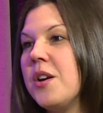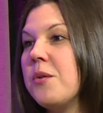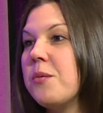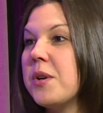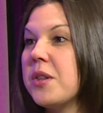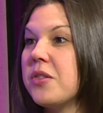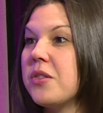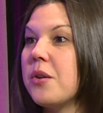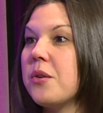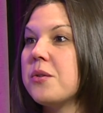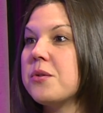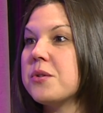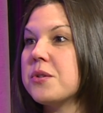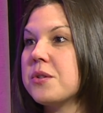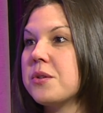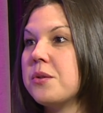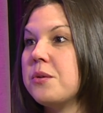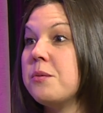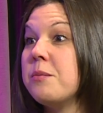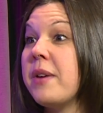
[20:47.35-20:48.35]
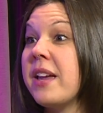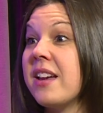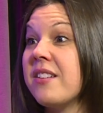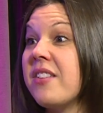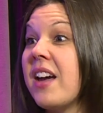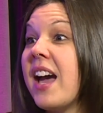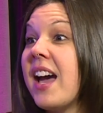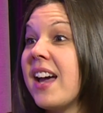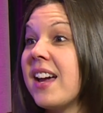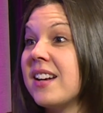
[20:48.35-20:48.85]
with those who may have
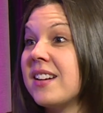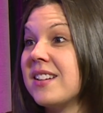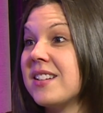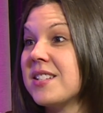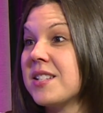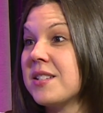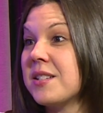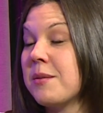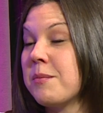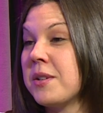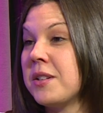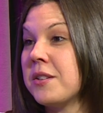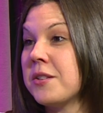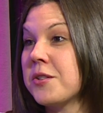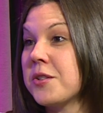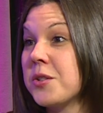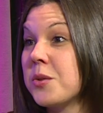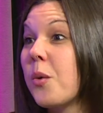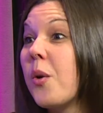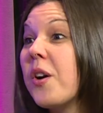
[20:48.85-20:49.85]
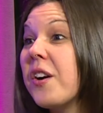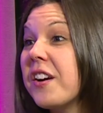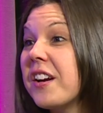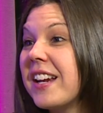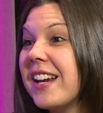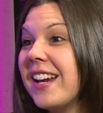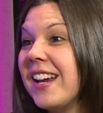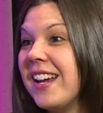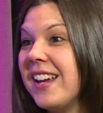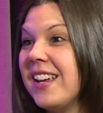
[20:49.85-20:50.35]
had a similar
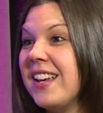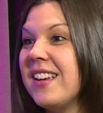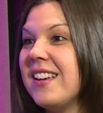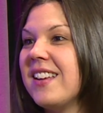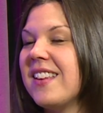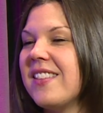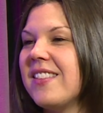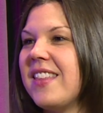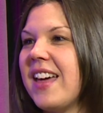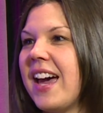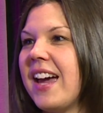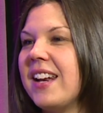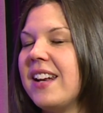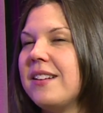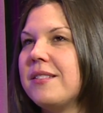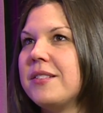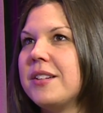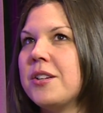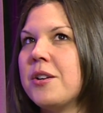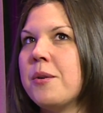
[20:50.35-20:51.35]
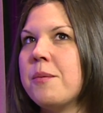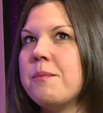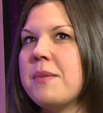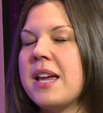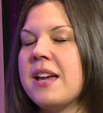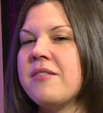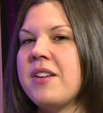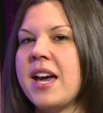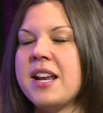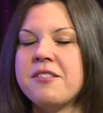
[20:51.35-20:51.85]
story, that, you know,
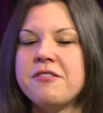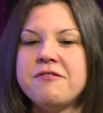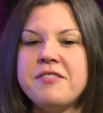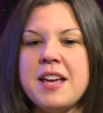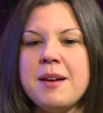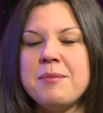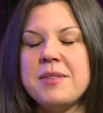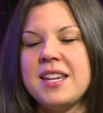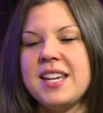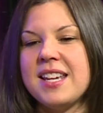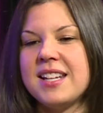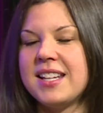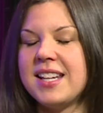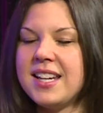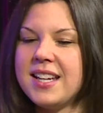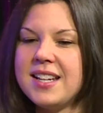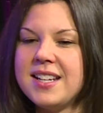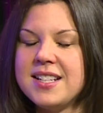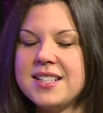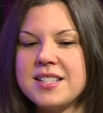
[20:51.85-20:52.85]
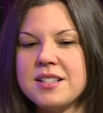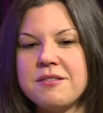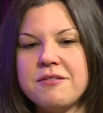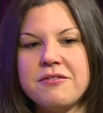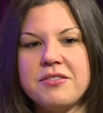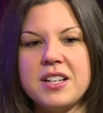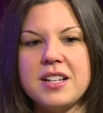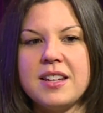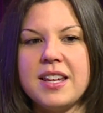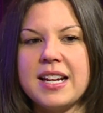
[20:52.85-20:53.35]
may have had a family and kids and
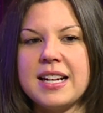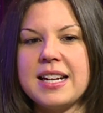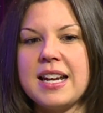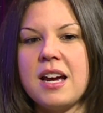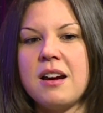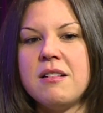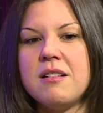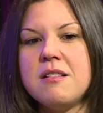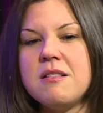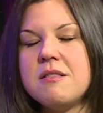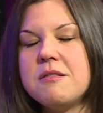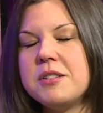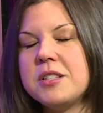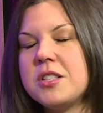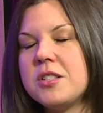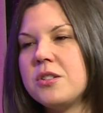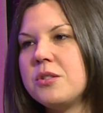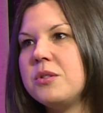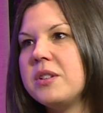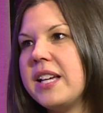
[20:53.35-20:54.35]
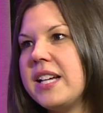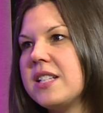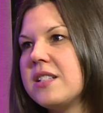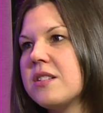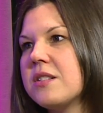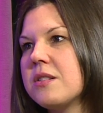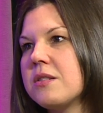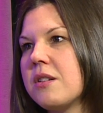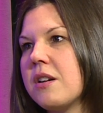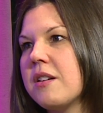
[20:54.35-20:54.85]
feel like now, oh, it's too late
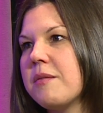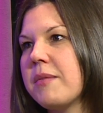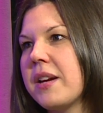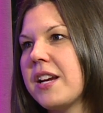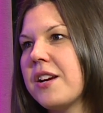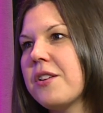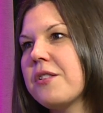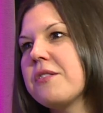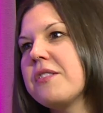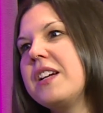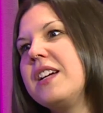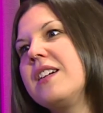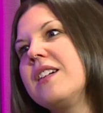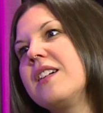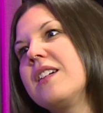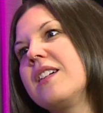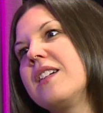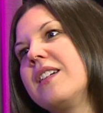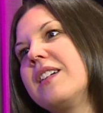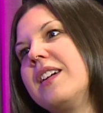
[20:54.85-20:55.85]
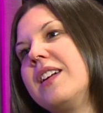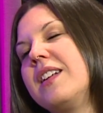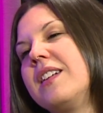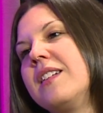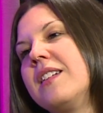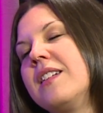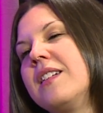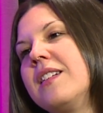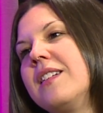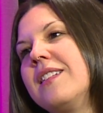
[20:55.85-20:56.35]
to start my career.
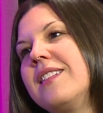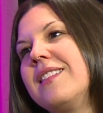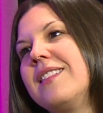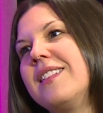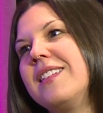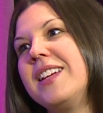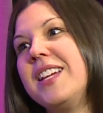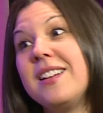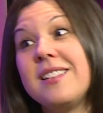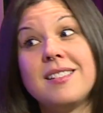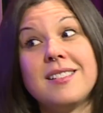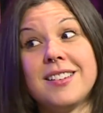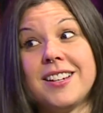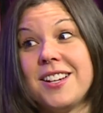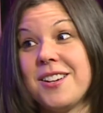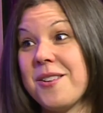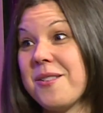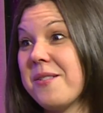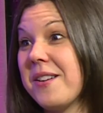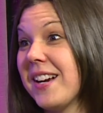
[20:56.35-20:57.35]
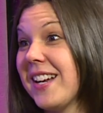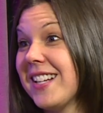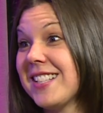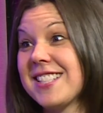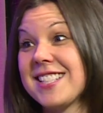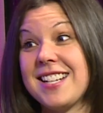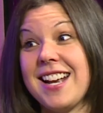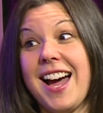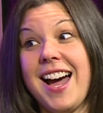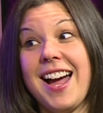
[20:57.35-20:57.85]
And you know what?
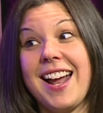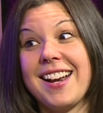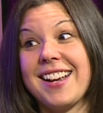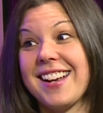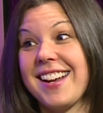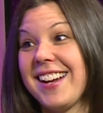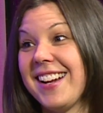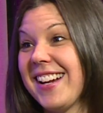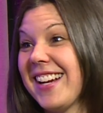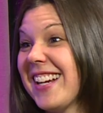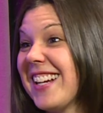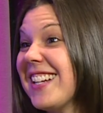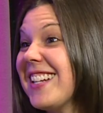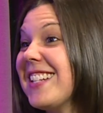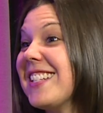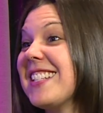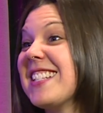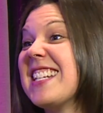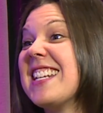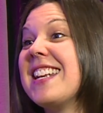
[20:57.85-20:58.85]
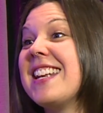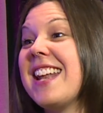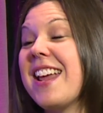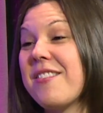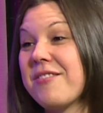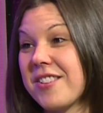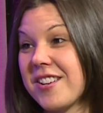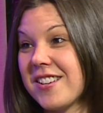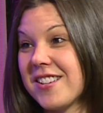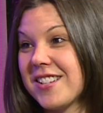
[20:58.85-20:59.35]
It's not. It is
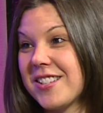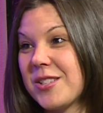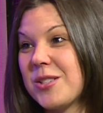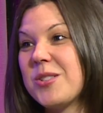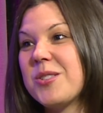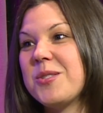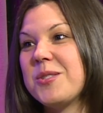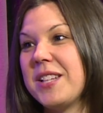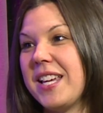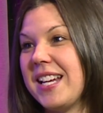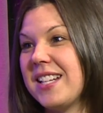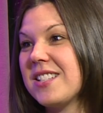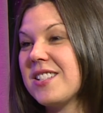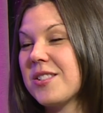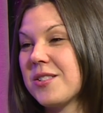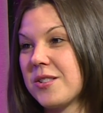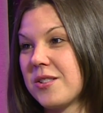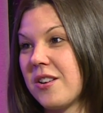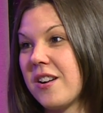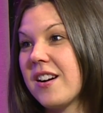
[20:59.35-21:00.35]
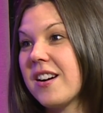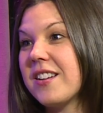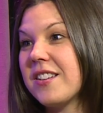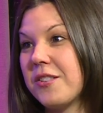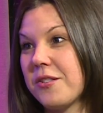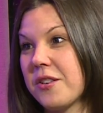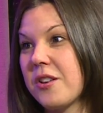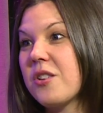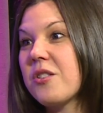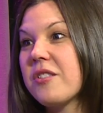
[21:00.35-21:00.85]
never too late to start
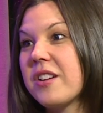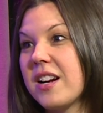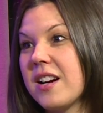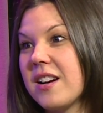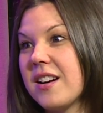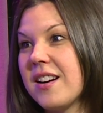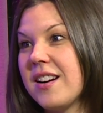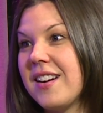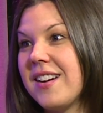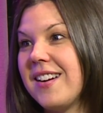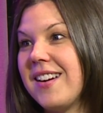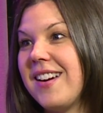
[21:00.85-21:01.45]
your career.